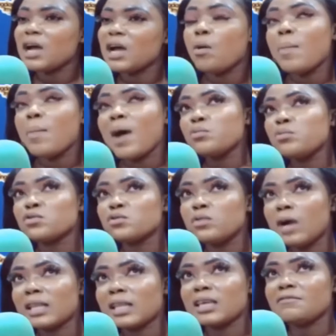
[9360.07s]
saw Bible
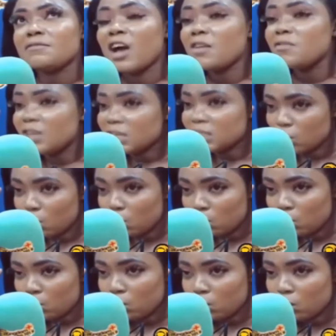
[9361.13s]
school, I think 5 years
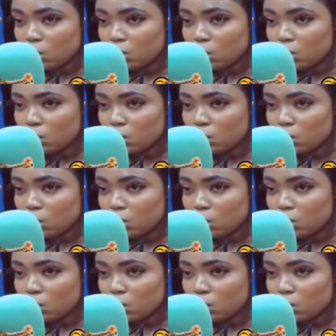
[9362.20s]
ago.